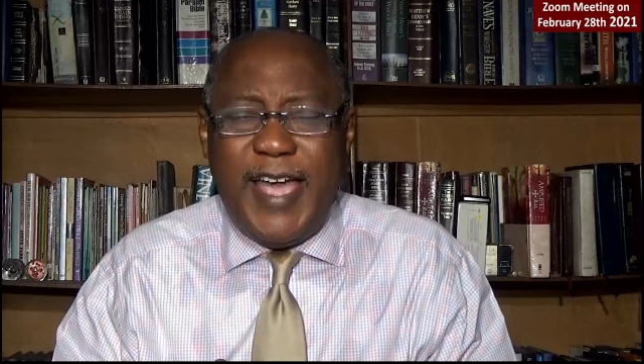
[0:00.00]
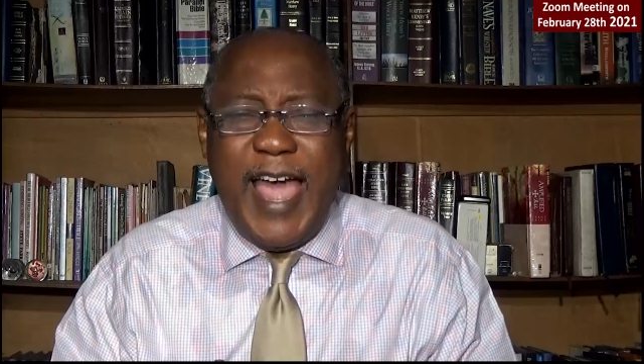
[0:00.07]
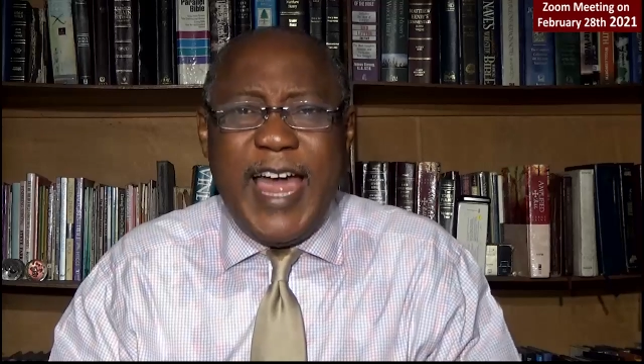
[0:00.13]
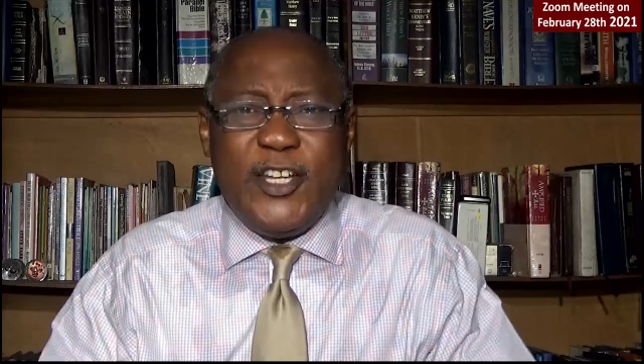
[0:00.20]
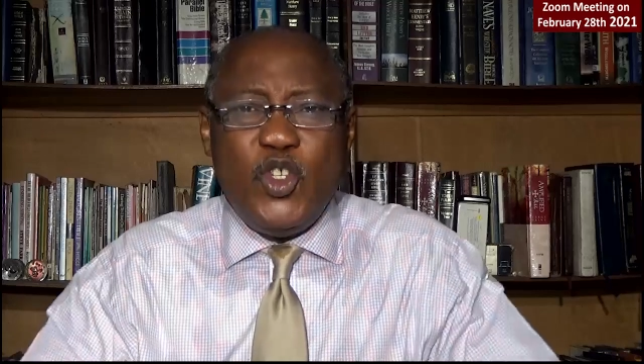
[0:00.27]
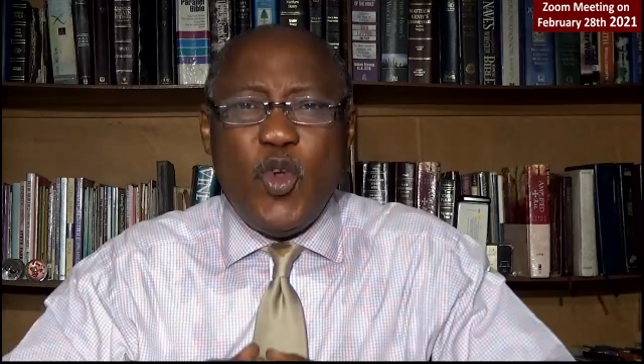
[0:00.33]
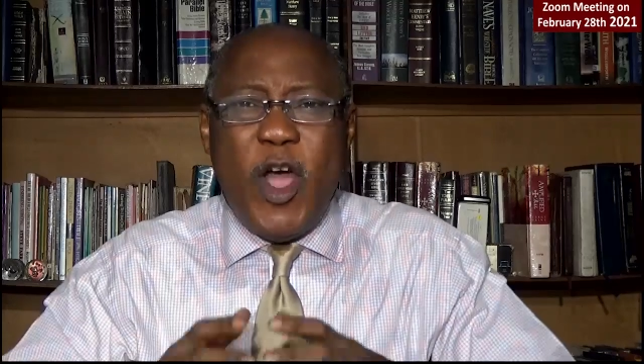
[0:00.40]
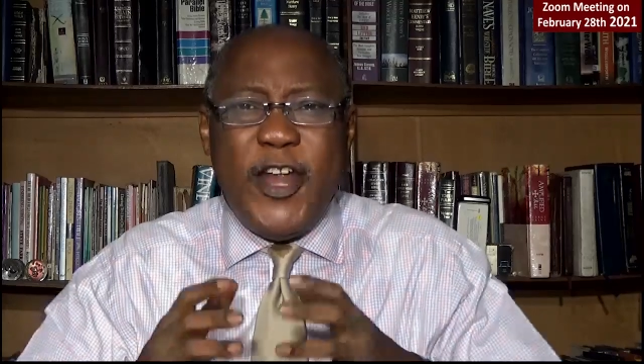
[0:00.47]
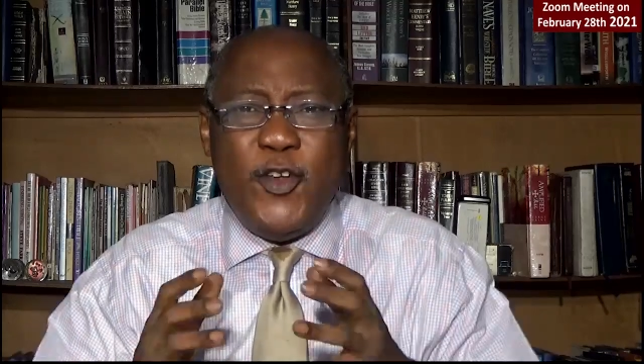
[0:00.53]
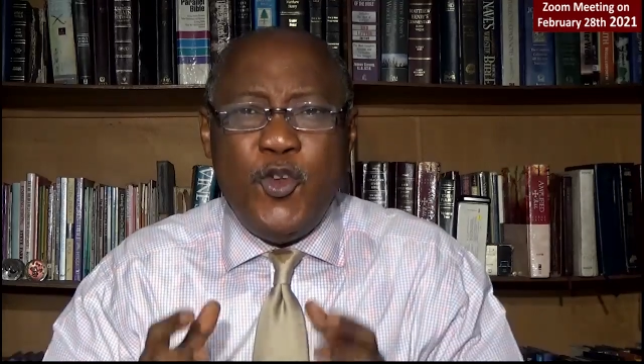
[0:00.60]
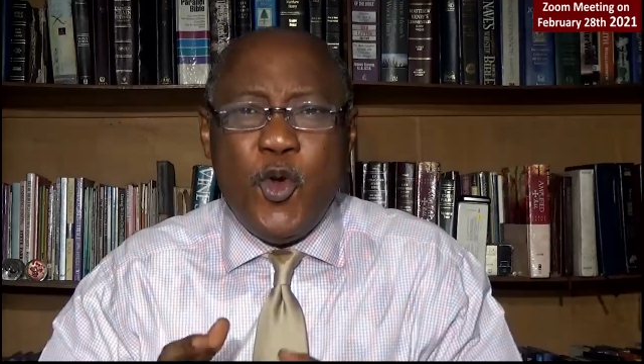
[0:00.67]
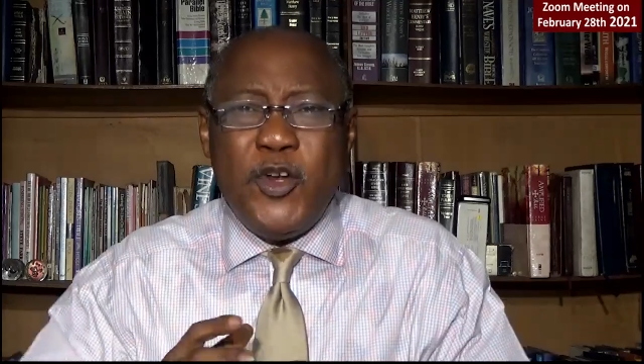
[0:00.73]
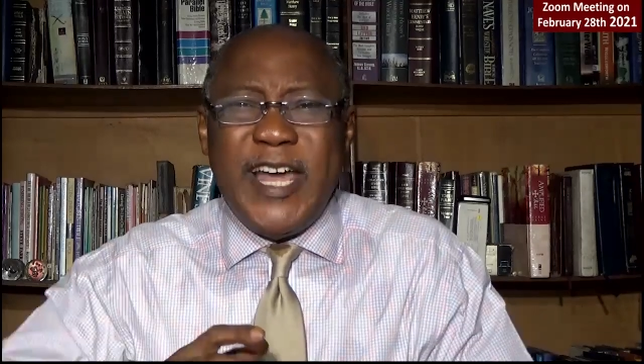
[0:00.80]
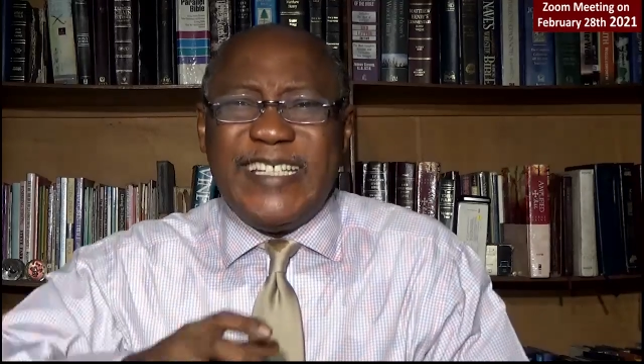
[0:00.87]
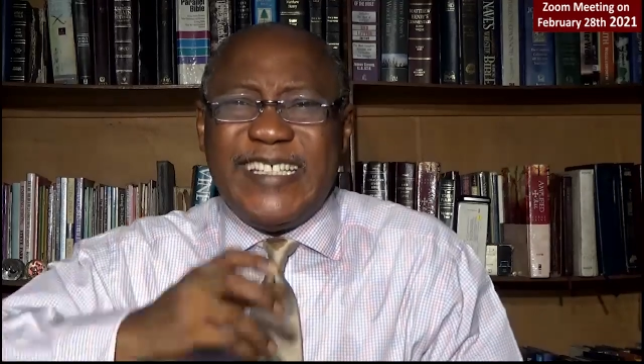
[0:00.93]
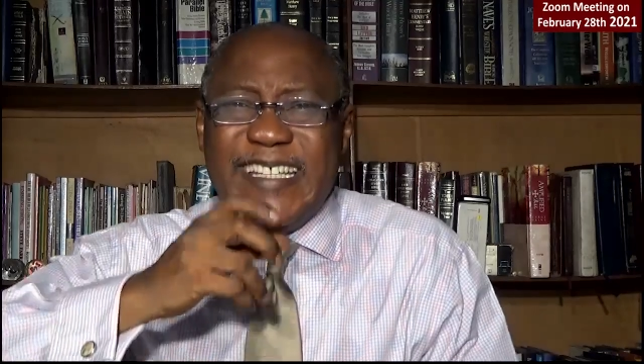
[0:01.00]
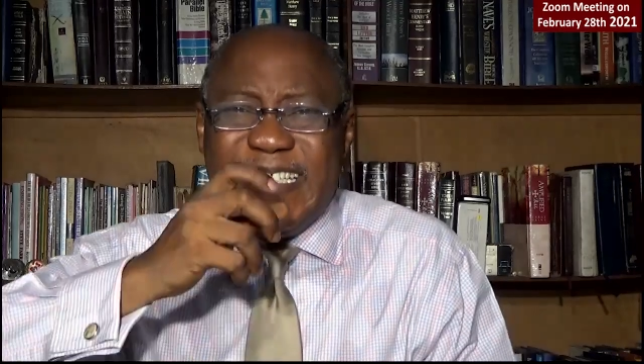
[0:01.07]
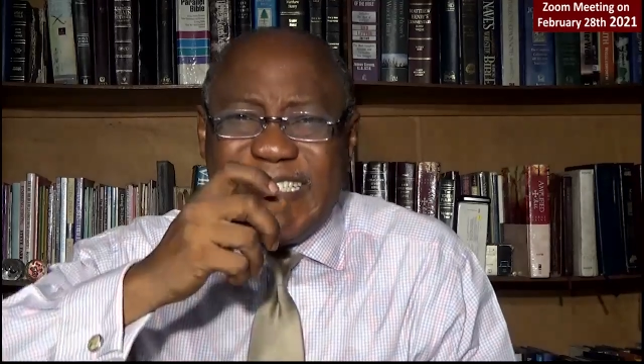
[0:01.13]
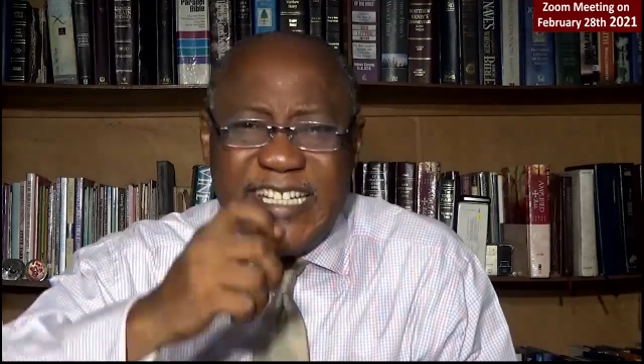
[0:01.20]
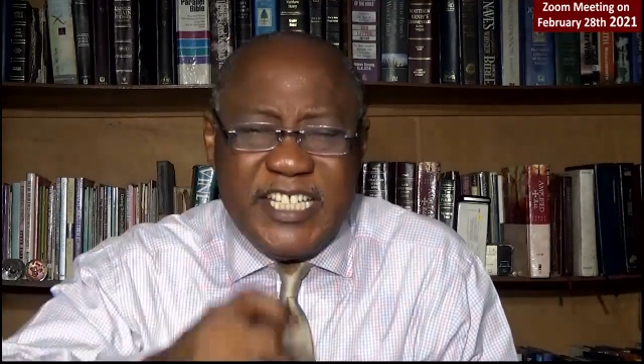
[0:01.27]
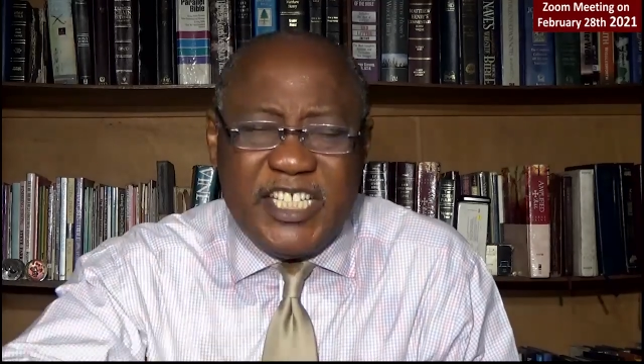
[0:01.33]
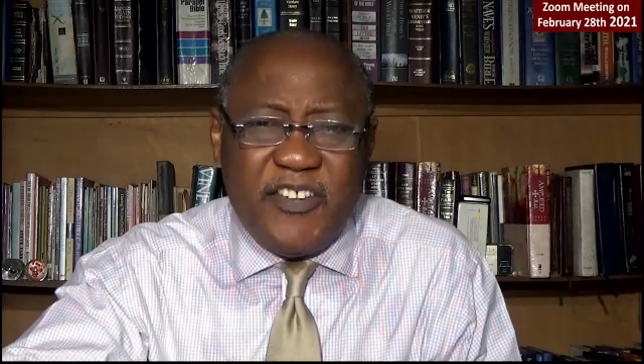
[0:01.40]
and you are known as a
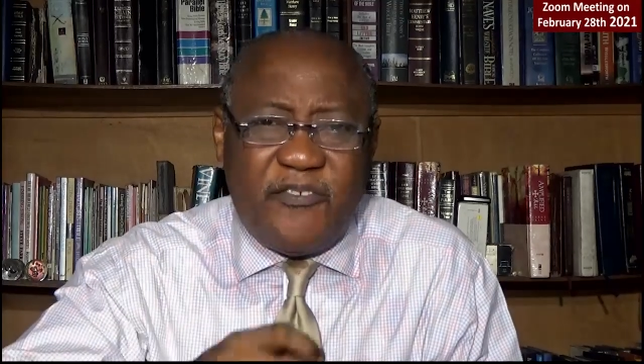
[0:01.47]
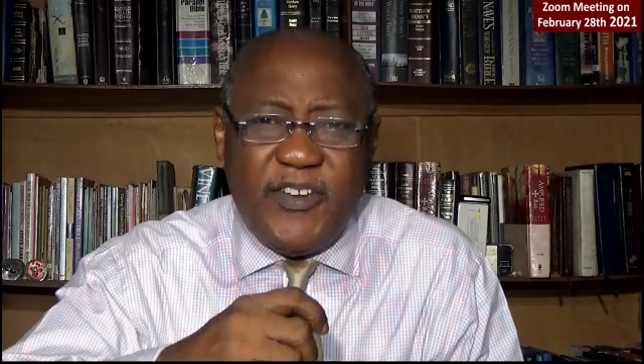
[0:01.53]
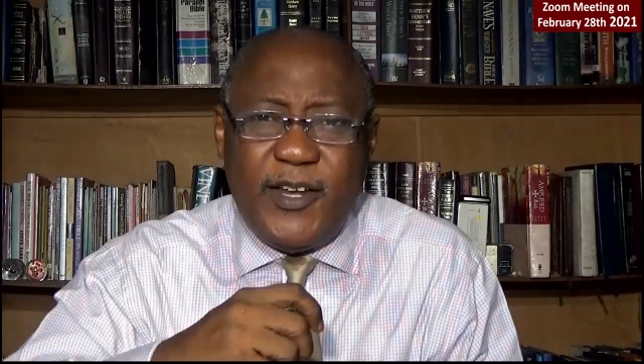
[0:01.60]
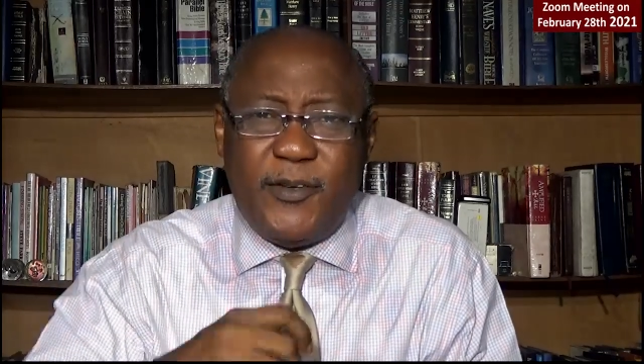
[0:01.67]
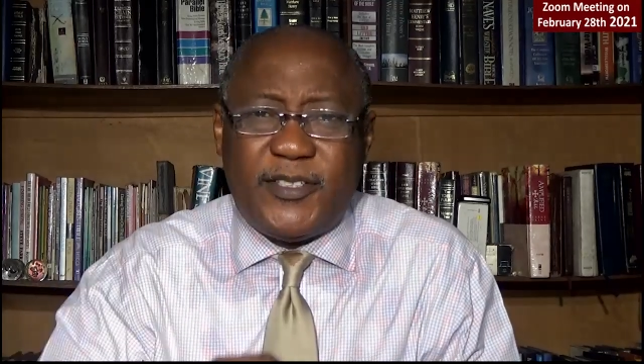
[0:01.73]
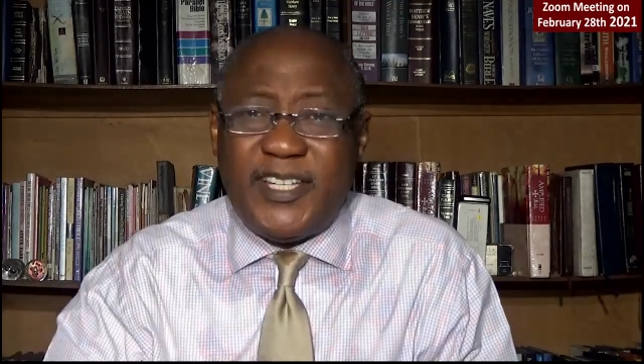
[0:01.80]
stingy fellow.